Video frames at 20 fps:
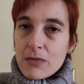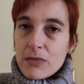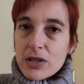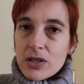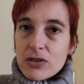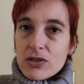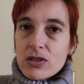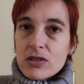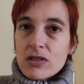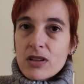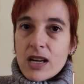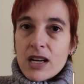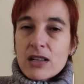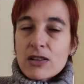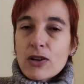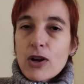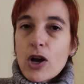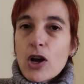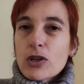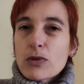because they're
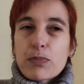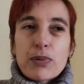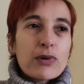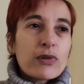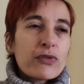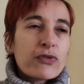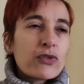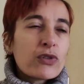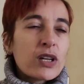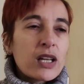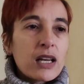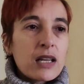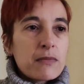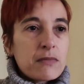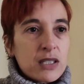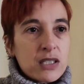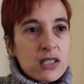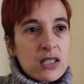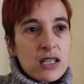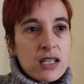not powerful killing
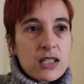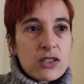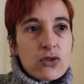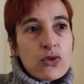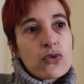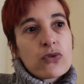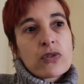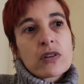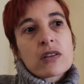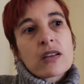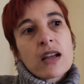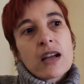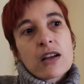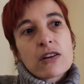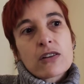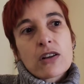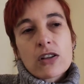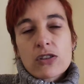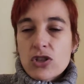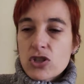machines, or they
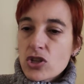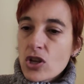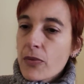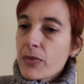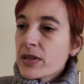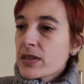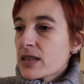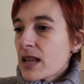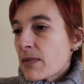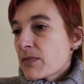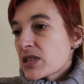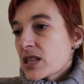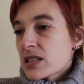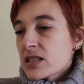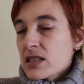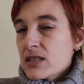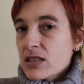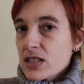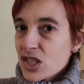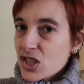are not sobbing
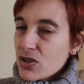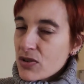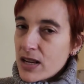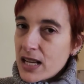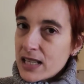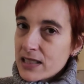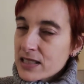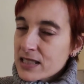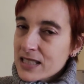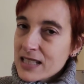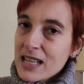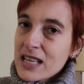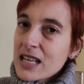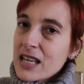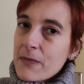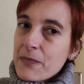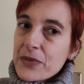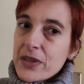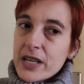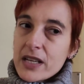themselves in distress.
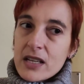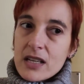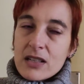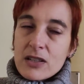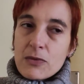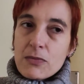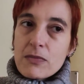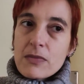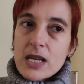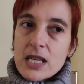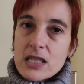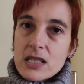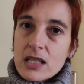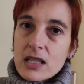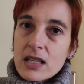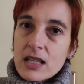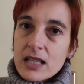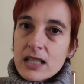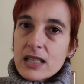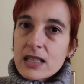They are
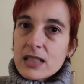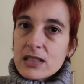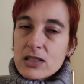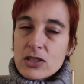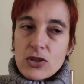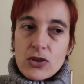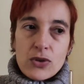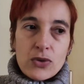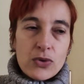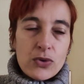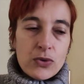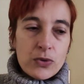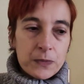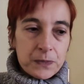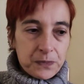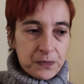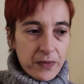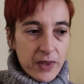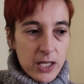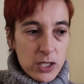amazing girls
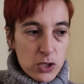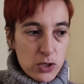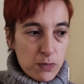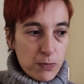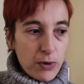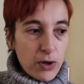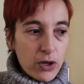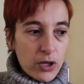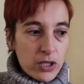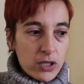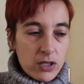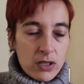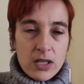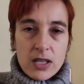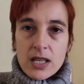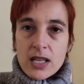who exploit